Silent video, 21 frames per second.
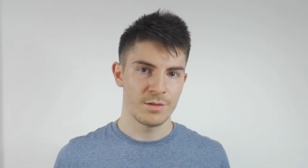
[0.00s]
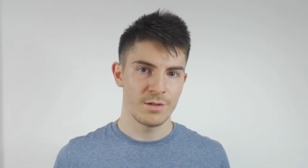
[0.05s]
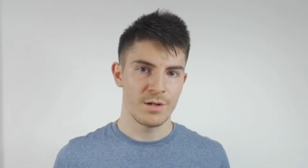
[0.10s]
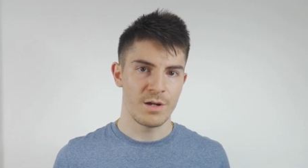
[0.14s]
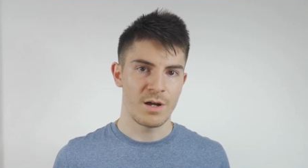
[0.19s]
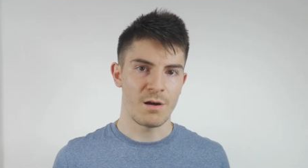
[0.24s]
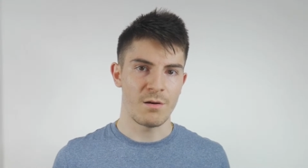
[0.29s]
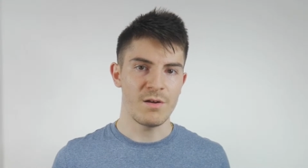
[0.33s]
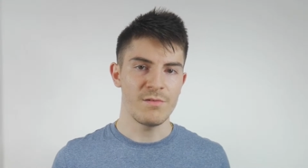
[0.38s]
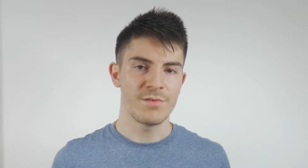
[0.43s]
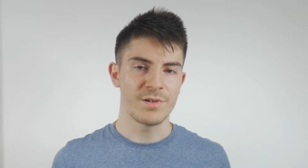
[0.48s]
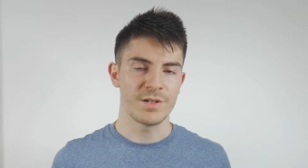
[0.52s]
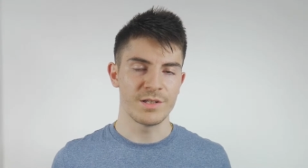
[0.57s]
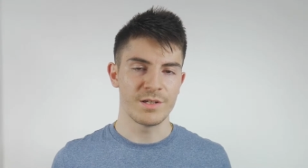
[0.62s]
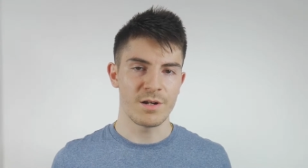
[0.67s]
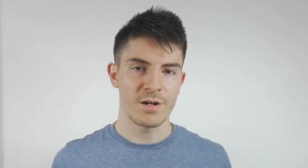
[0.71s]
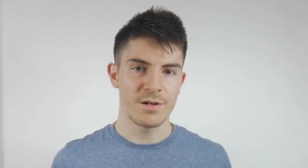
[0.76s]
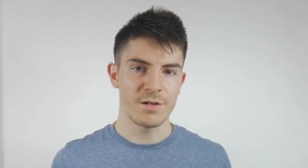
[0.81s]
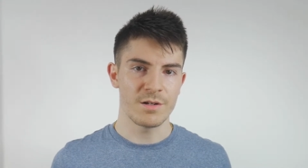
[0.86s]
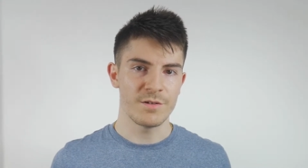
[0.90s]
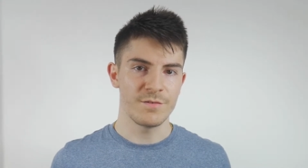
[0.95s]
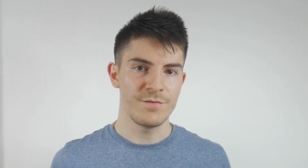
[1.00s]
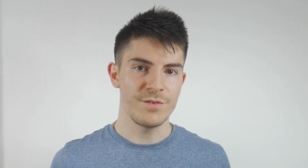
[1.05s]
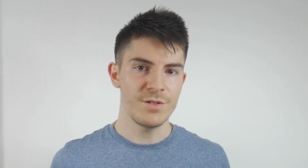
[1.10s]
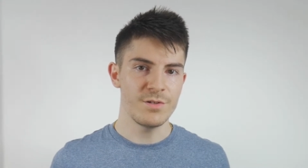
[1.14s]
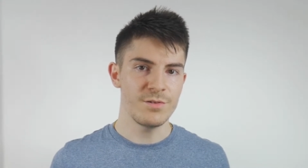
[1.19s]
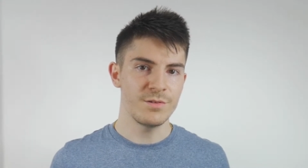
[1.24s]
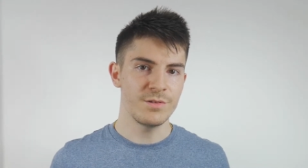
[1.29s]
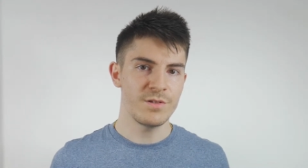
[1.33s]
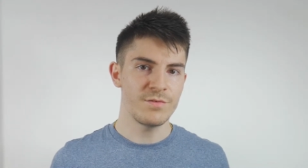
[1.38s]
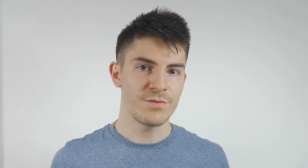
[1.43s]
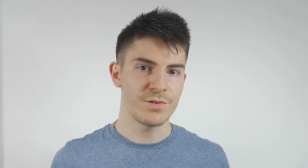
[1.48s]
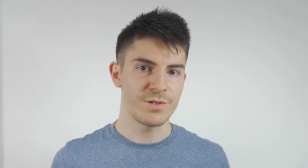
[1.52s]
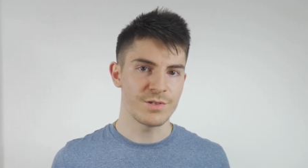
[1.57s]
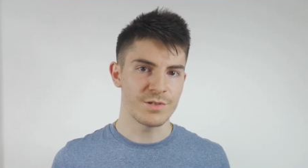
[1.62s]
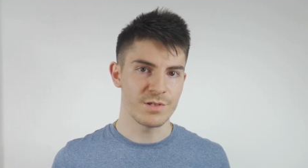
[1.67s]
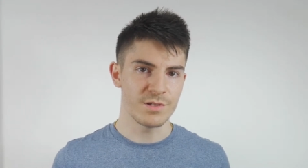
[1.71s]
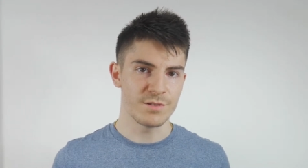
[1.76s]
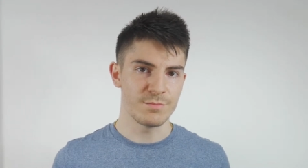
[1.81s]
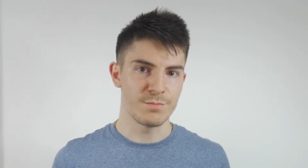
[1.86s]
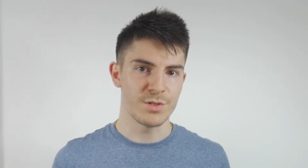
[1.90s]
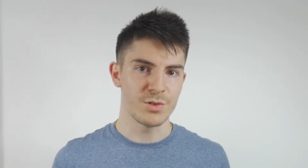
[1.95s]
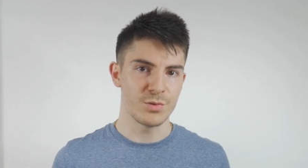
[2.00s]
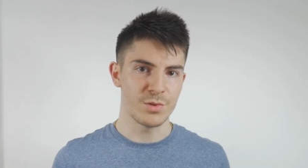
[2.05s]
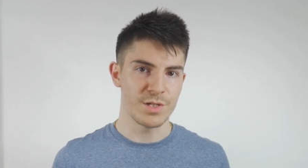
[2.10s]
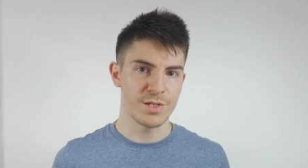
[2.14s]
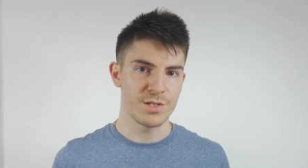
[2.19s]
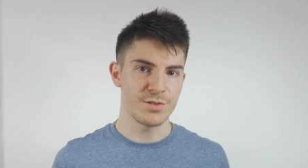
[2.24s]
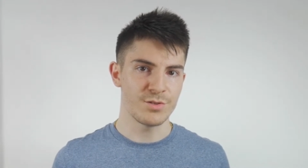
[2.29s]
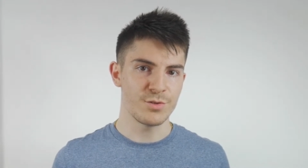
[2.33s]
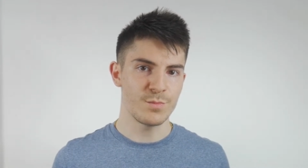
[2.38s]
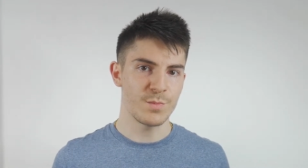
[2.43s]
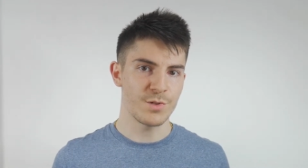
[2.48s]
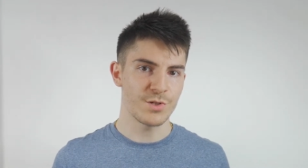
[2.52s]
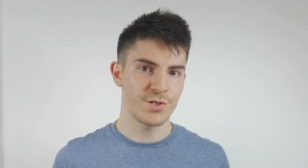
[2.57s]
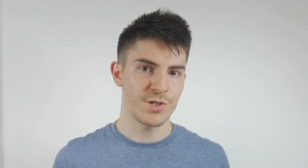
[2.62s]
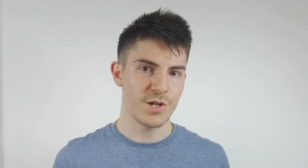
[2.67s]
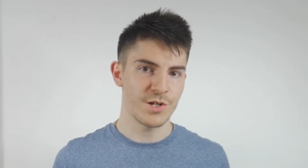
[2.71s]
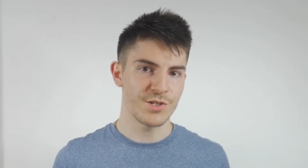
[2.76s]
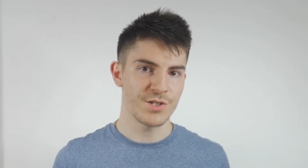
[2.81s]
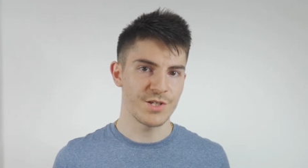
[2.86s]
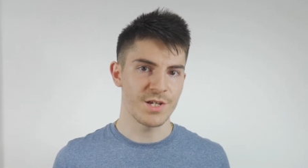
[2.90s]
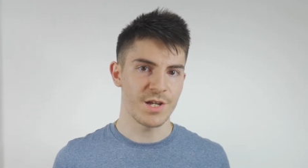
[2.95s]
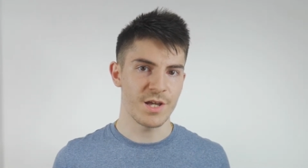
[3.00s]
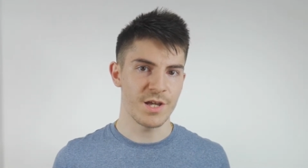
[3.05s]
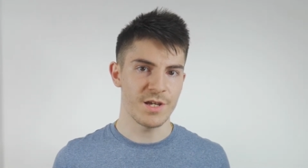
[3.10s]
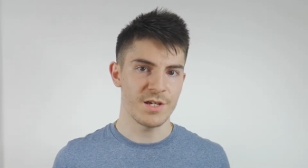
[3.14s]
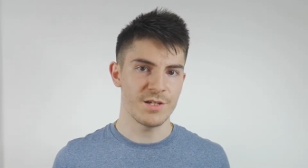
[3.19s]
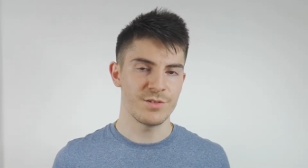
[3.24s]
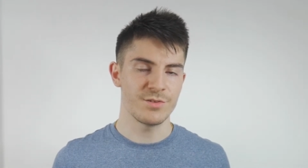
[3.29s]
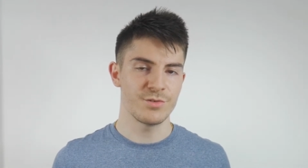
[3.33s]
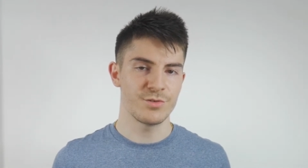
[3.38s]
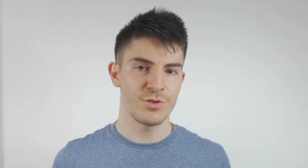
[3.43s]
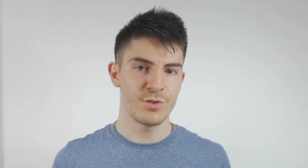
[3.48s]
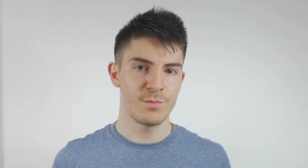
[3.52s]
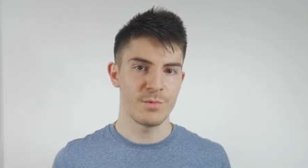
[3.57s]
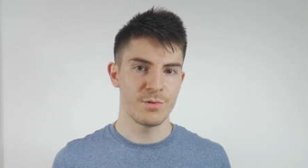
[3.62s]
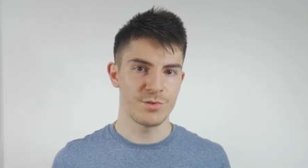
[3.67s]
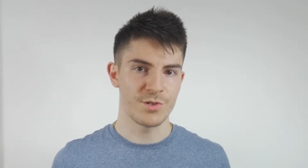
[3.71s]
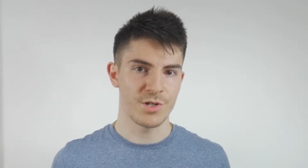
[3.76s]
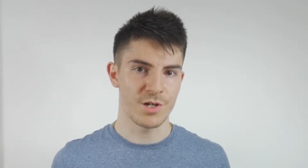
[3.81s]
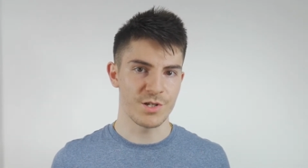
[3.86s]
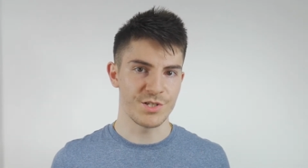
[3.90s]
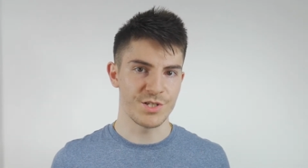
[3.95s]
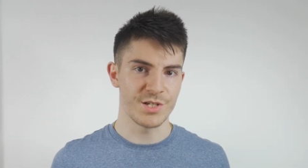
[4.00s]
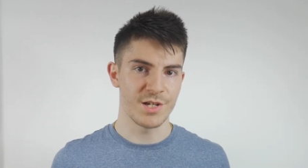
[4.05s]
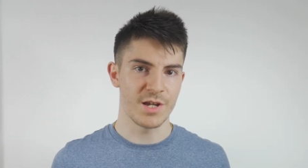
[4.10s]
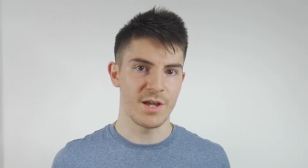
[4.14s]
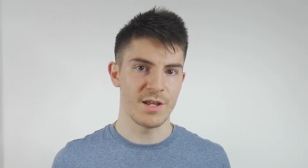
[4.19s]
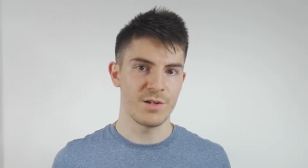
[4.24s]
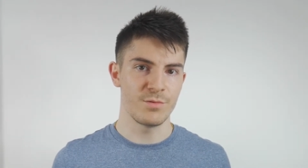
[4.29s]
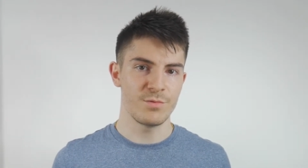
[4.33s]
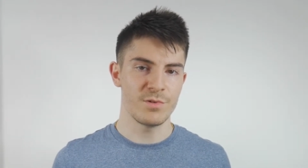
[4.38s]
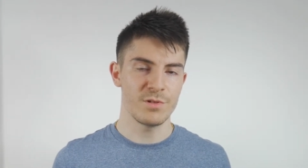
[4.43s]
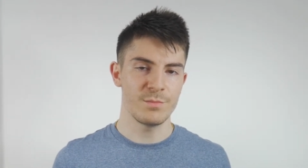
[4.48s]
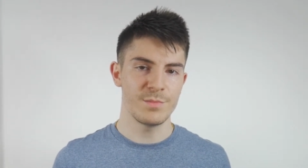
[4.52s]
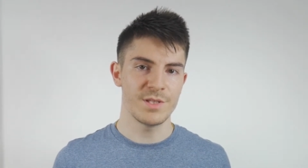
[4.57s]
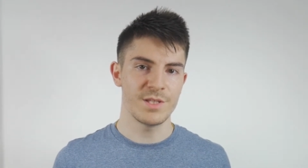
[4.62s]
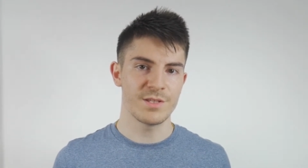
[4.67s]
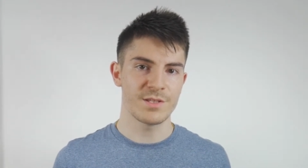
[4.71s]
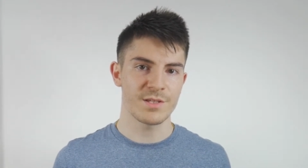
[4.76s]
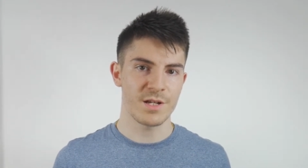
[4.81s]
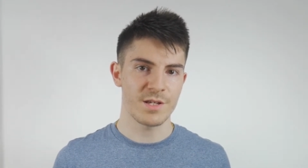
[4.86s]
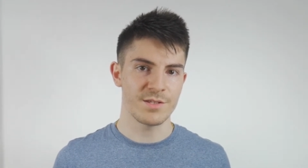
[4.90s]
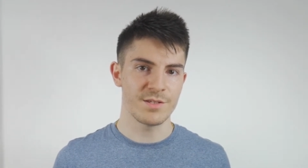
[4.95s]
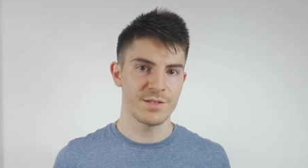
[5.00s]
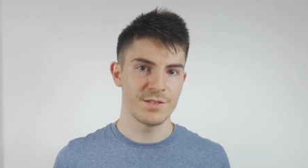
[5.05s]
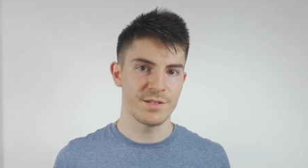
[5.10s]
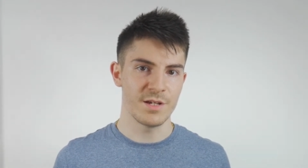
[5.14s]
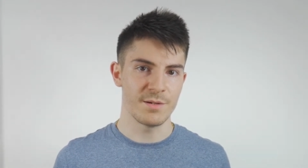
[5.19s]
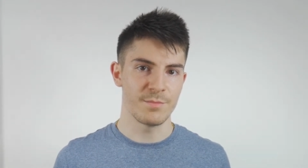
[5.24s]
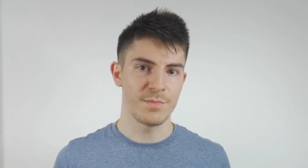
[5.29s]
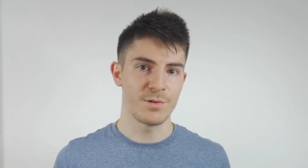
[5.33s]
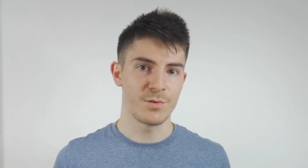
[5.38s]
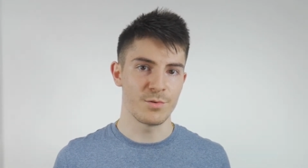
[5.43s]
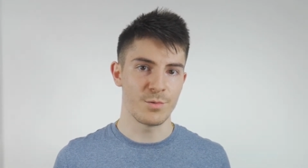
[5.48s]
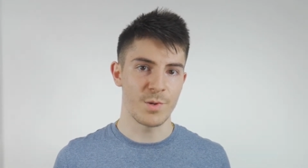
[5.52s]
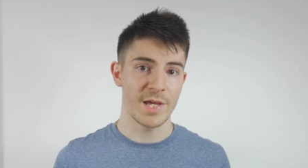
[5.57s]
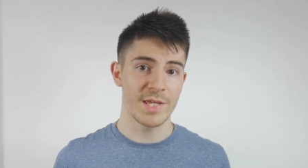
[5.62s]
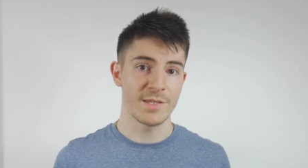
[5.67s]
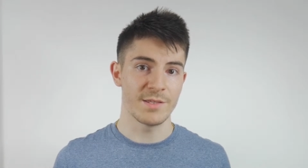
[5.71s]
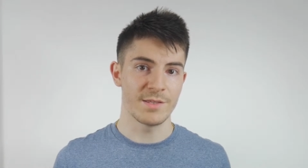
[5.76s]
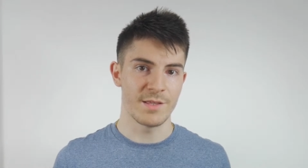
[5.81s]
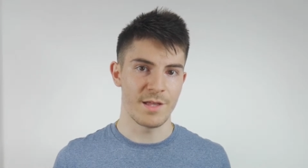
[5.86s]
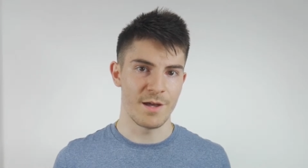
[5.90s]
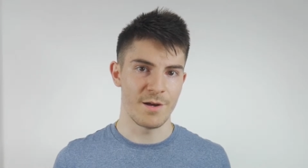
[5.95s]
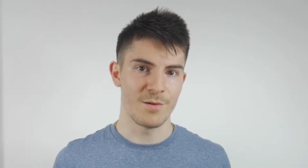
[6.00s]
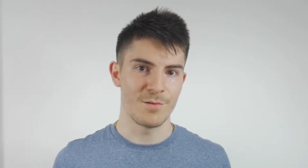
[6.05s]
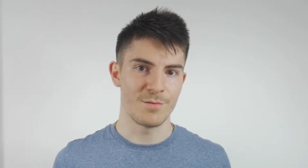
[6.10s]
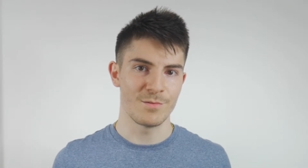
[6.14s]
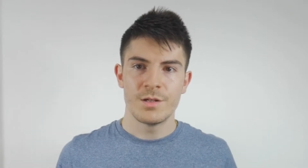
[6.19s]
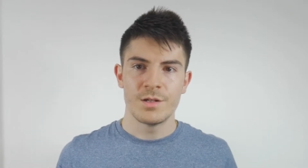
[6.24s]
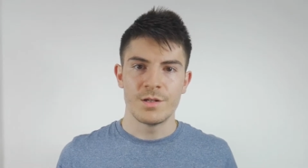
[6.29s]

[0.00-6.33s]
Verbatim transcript: However, there are a few differences between supercharging and turbocharging, and we'll be discussing them right now.